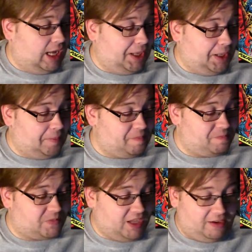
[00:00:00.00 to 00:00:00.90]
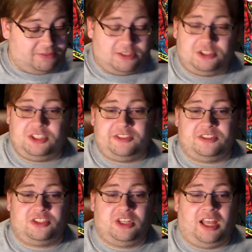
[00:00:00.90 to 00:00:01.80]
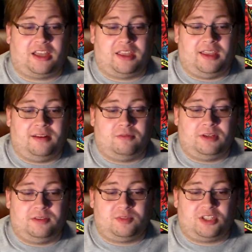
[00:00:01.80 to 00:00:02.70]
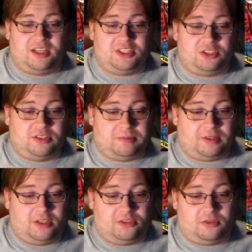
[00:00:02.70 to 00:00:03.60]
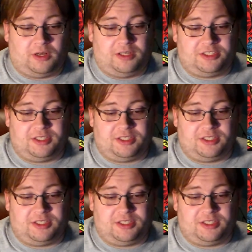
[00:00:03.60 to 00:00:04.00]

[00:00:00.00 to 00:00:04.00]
Obviously she's in shock, and when Johnny shows up with the Ghost Rider,